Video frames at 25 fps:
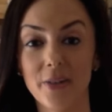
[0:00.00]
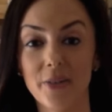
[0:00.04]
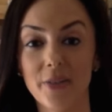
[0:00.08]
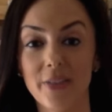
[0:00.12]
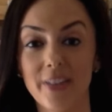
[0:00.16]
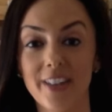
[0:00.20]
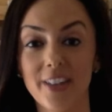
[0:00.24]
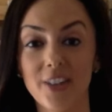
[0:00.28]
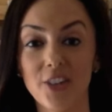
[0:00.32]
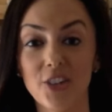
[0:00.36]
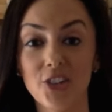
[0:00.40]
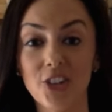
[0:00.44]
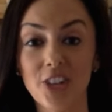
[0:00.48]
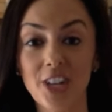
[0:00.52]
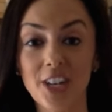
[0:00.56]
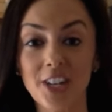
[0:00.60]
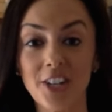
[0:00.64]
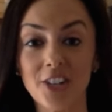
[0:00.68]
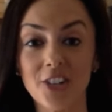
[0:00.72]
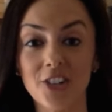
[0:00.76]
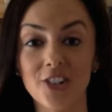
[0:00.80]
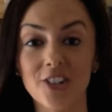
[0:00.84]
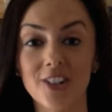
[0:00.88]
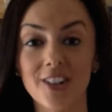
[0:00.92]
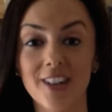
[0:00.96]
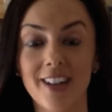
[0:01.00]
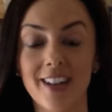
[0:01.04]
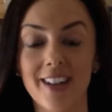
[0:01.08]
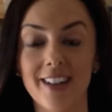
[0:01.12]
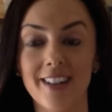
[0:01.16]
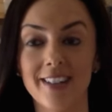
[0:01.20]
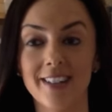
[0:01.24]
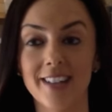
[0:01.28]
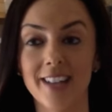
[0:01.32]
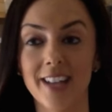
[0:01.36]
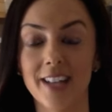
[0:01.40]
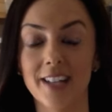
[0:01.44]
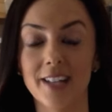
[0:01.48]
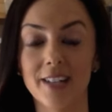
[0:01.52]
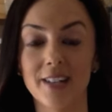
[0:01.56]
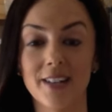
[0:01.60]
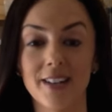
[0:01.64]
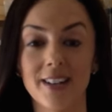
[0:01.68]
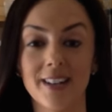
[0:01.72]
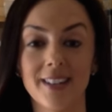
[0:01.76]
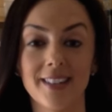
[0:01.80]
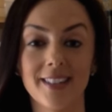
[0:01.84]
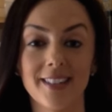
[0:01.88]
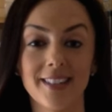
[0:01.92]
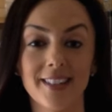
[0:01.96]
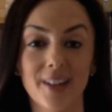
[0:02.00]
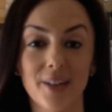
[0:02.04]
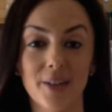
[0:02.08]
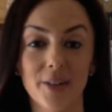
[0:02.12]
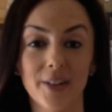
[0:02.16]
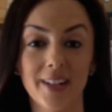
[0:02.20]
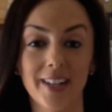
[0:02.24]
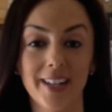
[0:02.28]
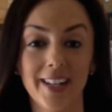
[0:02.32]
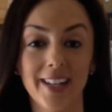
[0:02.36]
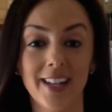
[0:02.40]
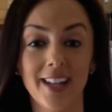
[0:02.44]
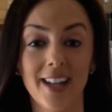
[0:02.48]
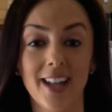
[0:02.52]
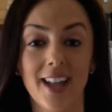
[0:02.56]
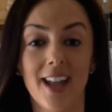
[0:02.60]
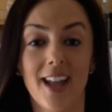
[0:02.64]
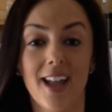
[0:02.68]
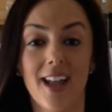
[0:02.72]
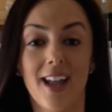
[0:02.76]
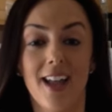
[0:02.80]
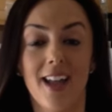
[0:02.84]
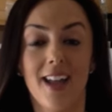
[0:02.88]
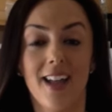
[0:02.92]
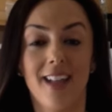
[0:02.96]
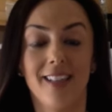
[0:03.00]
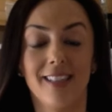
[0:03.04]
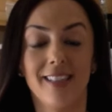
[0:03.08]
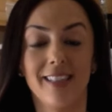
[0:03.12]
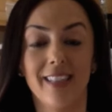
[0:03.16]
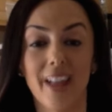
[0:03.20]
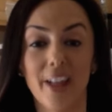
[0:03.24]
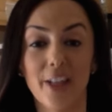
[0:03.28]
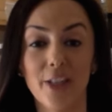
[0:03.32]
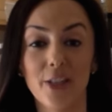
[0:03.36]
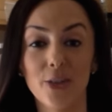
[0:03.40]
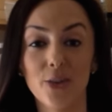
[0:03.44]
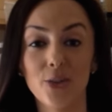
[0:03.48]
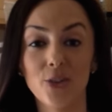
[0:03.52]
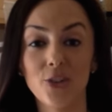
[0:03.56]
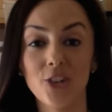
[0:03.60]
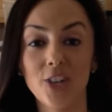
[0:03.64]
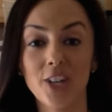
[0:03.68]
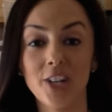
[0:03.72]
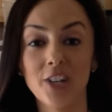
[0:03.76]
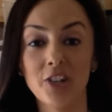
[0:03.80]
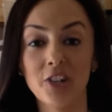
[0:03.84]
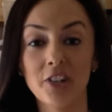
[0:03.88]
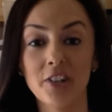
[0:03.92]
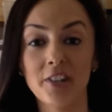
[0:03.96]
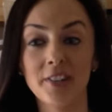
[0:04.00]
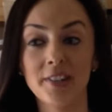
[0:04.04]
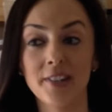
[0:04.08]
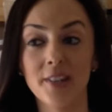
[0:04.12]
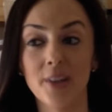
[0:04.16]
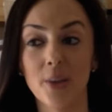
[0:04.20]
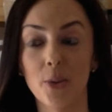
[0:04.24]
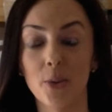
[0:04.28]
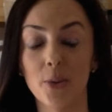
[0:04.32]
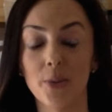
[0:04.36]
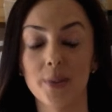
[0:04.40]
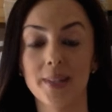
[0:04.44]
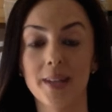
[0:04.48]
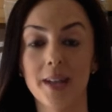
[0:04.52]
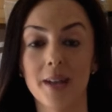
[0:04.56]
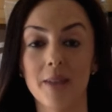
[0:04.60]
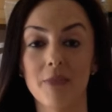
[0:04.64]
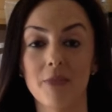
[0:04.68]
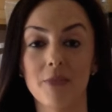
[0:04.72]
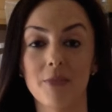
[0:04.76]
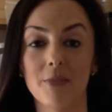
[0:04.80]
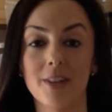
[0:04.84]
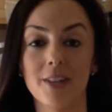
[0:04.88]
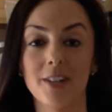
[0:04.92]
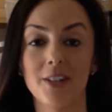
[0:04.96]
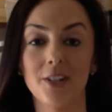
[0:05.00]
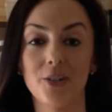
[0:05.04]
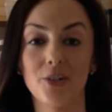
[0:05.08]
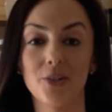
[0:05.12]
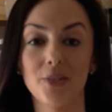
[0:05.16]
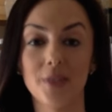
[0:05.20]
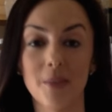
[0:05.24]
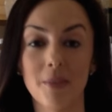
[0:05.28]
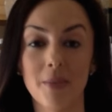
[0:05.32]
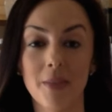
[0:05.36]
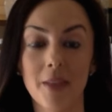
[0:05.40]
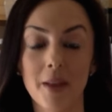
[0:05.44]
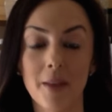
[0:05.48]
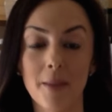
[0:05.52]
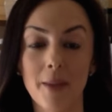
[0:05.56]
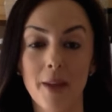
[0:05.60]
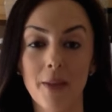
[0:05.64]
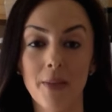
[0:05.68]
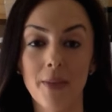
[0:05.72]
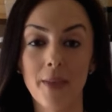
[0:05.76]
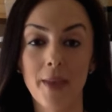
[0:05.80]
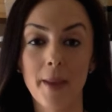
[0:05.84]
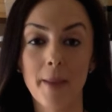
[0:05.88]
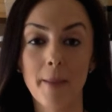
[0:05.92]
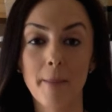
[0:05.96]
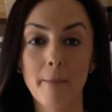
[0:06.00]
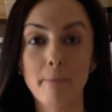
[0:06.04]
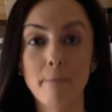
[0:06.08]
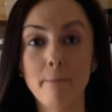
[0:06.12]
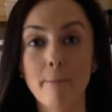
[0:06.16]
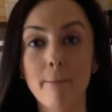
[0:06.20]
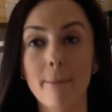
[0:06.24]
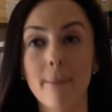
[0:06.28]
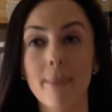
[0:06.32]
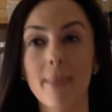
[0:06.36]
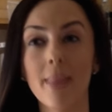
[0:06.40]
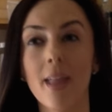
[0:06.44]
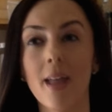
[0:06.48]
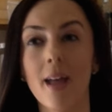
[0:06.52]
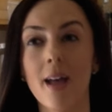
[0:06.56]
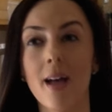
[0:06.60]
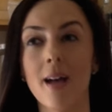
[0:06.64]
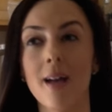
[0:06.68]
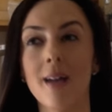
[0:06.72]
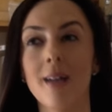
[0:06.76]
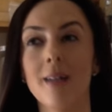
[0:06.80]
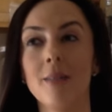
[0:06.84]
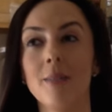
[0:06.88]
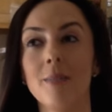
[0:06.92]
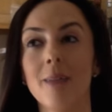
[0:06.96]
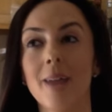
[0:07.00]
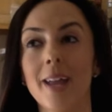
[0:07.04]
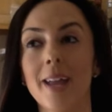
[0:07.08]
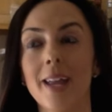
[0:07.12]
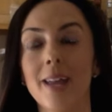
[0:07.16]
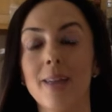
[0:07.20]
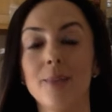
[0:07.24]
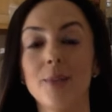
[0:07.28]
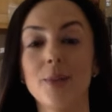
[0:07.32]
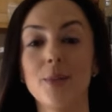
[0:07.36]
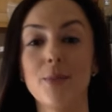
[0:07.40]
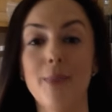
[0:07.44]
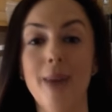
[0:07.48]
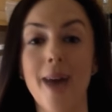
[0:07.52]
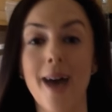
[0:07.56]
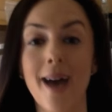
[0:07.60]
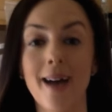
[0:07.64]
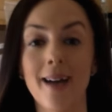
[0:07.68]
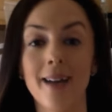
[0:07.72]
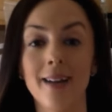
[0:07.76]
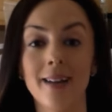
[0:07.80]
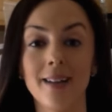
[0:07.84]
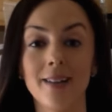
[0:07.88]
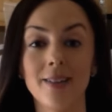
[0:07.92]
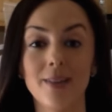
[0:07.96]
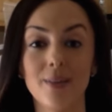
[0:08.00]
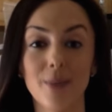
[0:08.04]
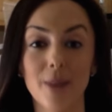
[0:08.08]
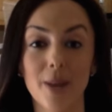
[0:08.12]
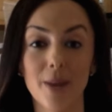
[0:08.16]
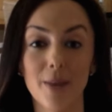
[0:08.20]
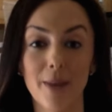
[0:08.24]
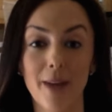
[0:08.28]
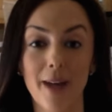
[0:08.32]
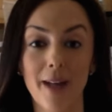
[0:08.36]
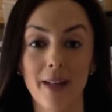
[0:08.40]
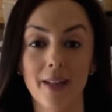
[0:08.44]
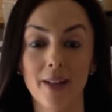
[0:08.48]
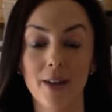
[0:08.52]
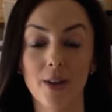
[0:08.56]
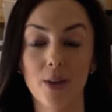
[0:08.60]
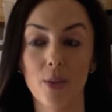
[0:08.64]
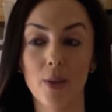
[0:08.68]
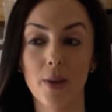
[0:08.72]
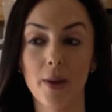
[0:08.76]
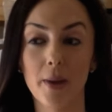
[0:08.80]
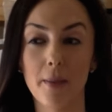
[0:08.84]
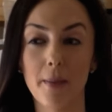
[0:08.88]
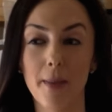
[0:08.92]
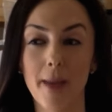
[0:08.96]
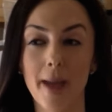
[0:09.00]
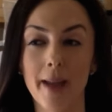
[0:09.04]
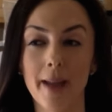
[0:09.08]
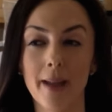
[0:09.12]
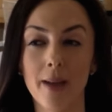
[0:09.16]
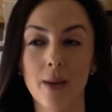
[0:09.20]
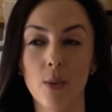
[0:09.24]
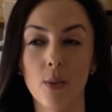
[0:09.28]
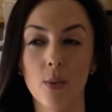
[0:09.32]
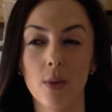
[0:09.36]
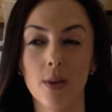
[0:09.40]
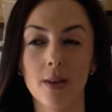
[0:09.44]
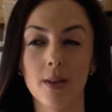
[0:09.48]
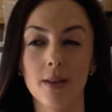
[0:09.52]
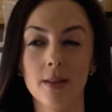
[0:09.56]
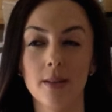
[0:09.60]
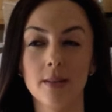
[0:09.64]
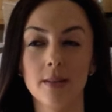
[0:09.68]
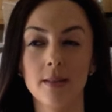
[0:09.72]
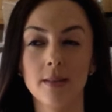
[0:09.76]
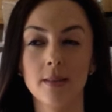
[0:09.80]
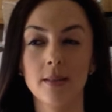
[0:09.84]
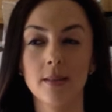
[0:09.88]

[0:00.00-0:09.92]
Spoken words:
things changed and I didn't necessarily like those changes. So it was time for me to do something about them. I came to Matt in the Metabolic when Amaya was